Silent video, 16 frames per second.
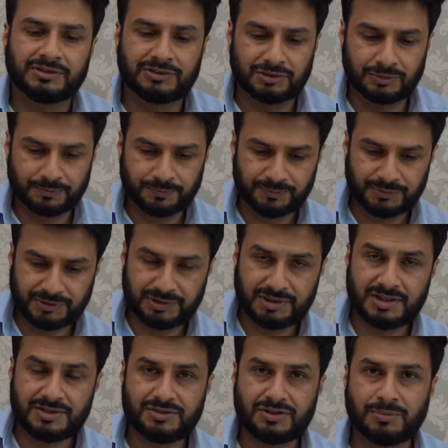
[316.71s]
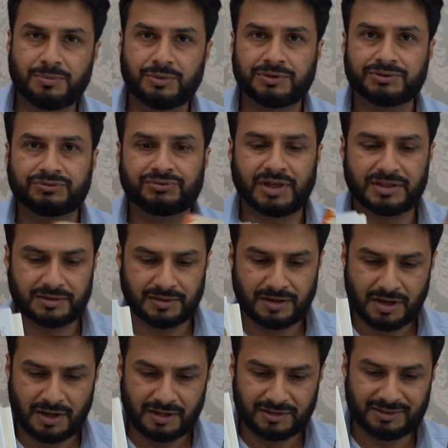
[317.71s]
So these two books, right?
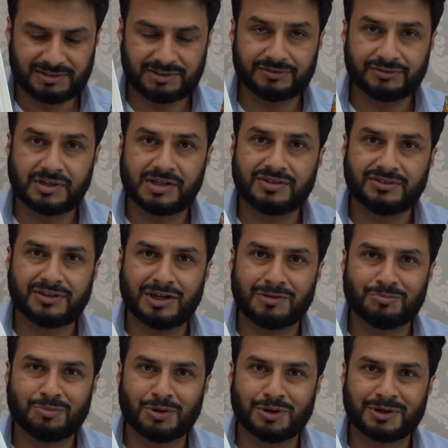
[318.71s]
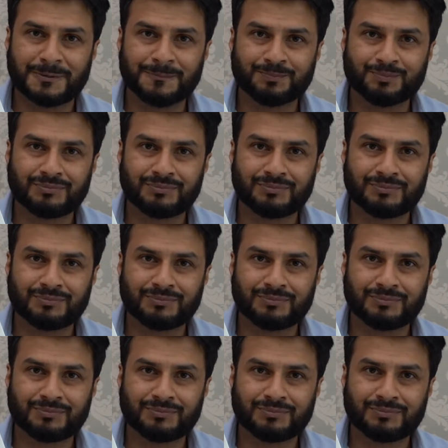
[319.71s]
This is really thick book.